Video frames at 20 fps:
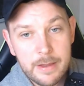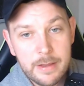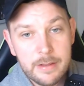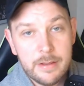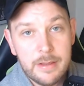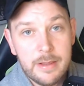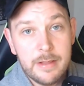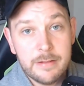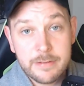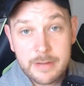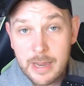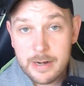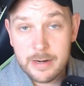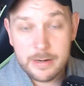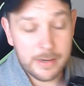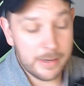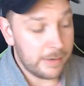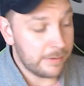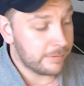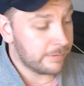It's kind of
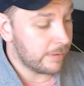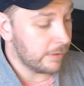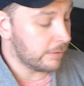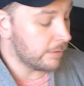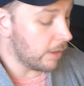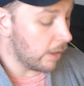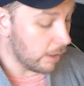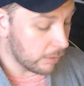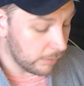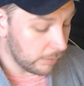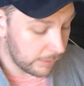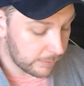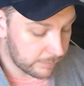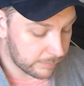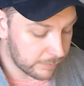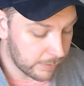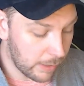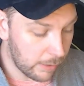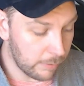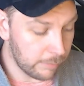nice. The dongle
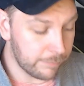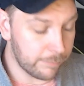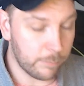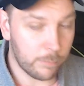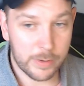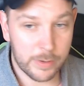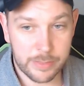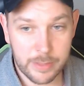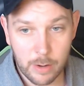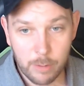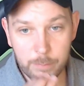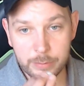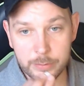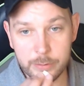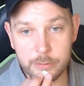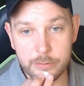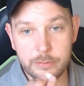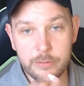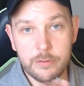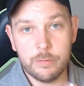itself without
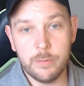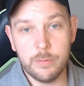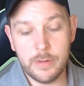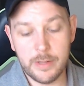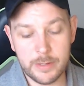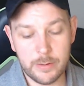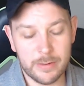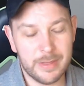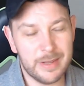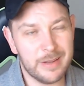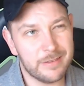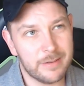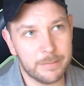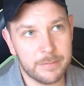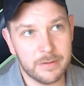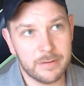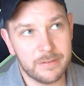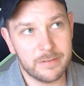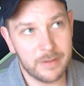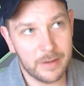Bluetooth will let you, I think it's up
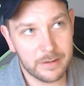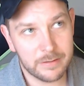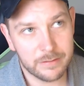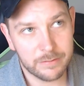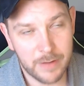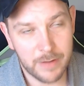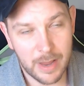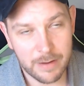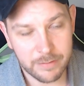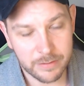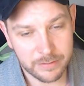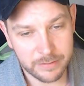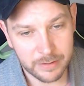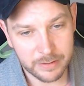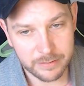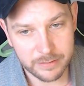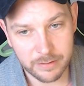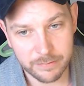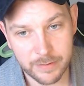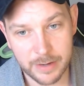to five or
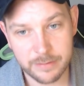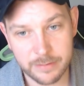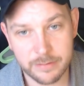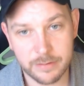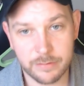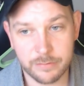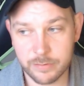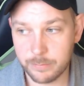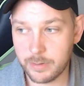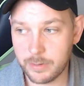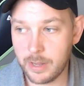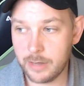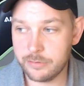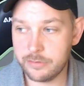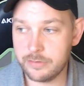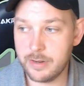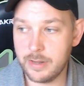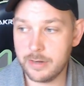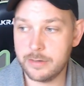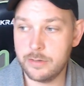six devices from
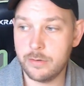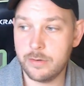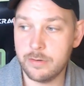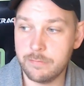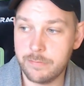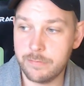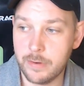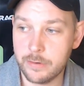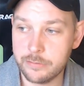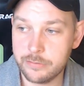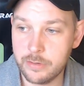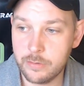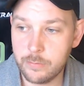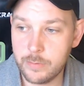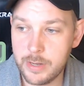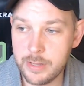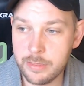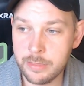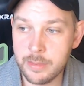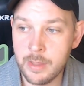Logitech you can function
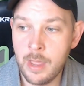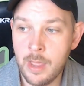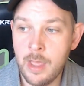with.